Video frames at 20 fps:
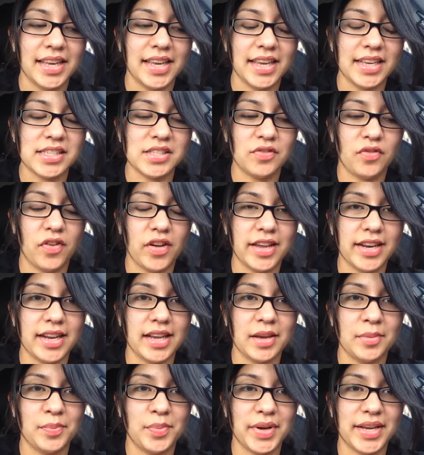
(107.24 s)
It's
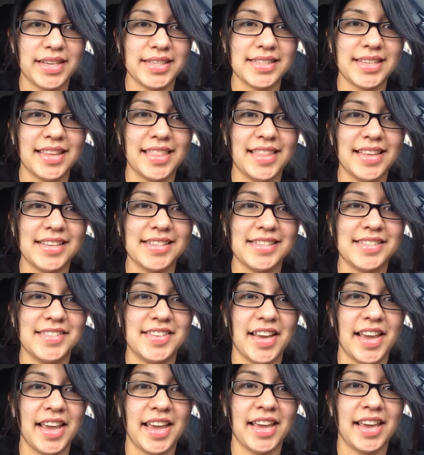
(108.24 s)
funny, but to this
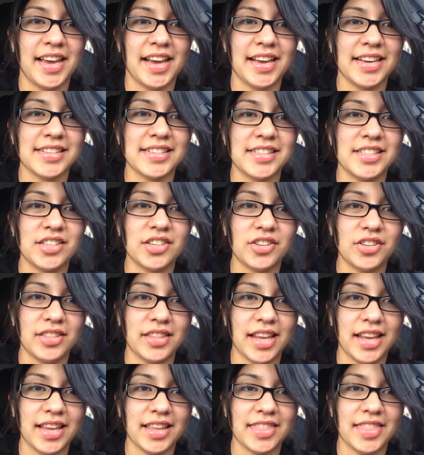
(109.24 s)
day, I still
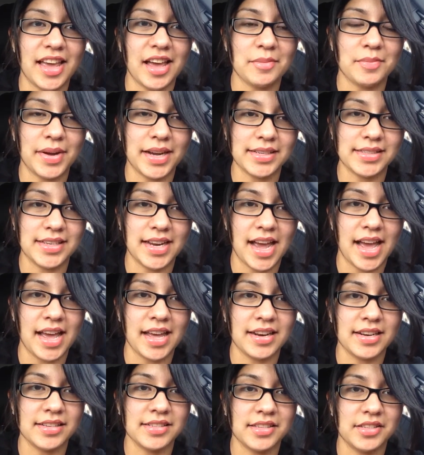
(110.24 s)
think that my
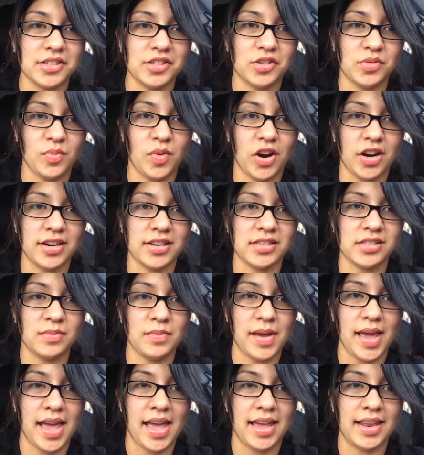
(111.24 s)
dad is the smartest
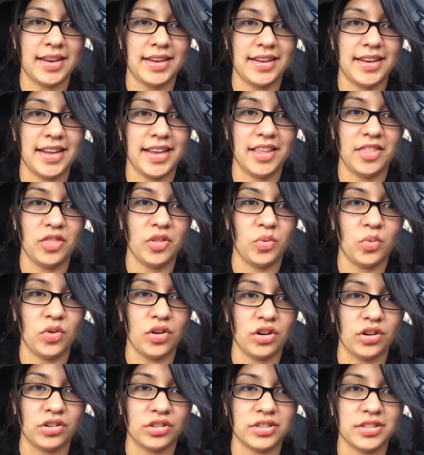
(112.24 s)
man in the
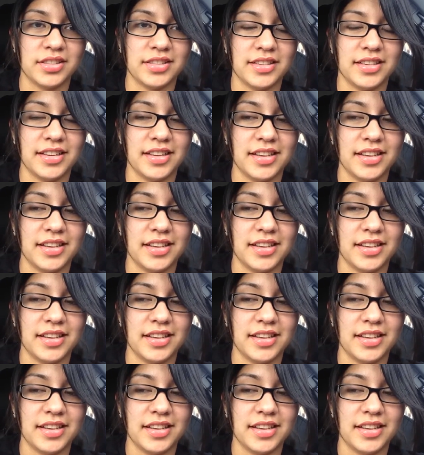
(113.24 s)
world.